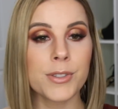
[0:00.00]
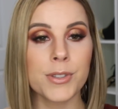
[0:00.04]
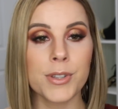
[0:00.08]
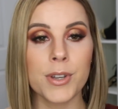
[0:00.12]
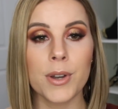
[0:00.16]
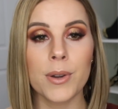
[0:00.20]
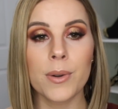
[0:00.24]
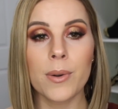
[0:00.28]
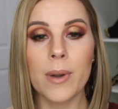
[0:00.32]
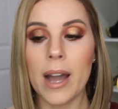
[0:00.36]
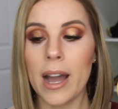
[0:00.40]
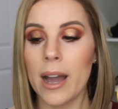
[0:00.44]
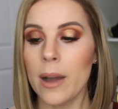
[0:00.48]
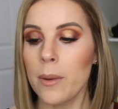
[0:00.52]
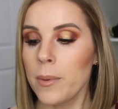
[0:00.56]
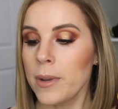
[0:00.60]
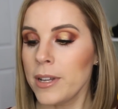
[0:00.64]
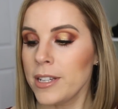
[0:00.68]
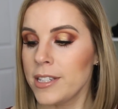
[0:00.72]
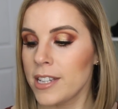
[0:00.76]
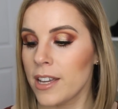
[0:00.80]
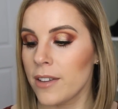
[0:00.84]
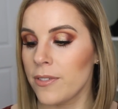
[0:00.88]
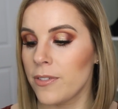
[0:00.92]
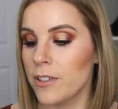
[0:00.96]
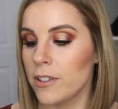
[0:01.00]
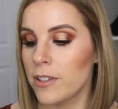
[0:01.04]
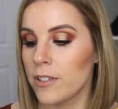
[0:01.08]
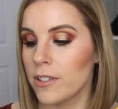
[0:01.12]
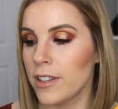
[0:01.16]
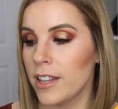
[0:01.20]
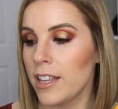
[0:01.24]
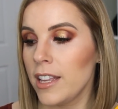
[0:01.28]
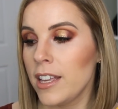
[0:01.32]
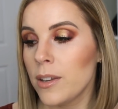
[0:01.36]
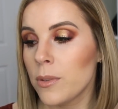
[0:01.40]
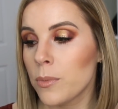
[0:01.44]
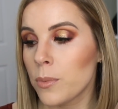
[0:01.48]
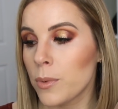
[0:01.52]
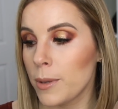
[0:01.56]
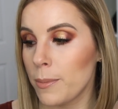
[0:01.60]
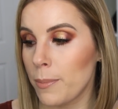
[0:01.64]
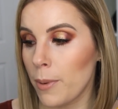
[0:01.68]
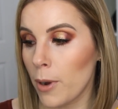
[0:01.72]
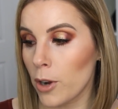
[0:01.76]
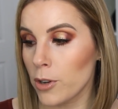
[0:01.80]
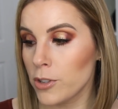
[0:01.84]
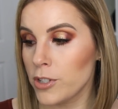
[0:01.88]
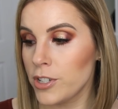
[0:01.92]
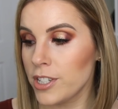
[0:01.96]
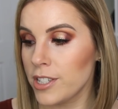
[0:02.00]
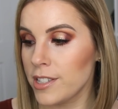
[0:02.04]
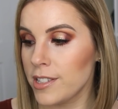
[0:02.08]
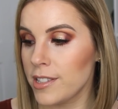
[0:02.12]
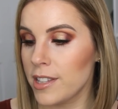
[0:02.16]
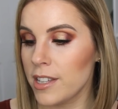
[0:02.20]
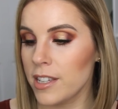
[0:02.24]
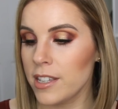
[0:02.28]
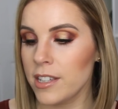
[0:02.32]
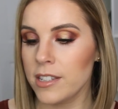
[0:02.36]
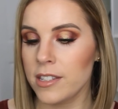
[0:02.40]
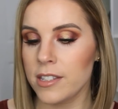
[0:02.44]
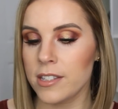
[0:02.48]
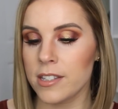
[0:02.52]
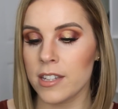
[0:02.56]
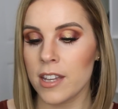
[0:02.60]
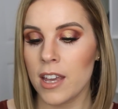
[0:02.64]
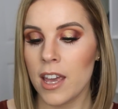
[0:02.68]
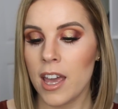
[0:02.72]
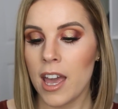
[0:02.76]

So I would definitely repurchase this.